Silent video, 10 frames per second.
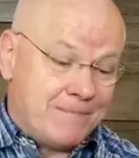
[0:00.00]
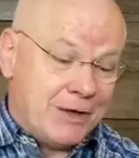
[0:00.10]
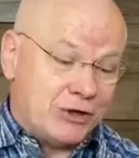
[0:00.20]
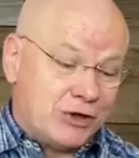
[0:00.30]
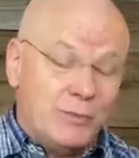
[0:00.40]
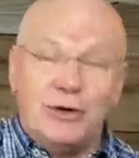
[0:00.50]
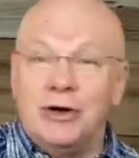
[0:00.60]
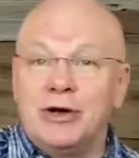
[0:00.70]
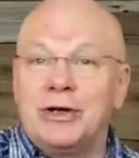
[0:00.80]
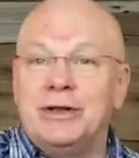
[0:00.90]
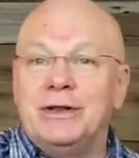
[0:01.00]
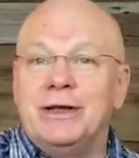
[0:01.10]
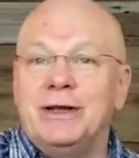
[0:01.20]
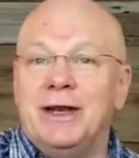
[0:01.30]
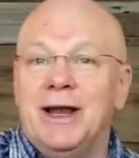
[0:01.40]
somewhere along in
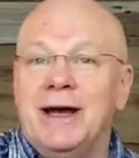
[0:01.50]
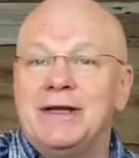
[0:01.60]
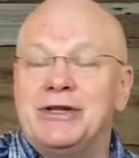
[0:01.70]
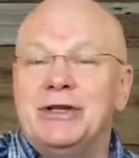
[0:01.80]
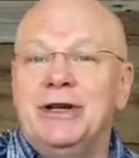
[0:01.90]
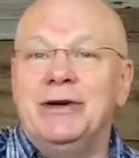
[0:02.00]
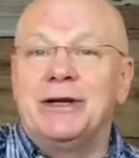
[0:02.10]
the lines in there,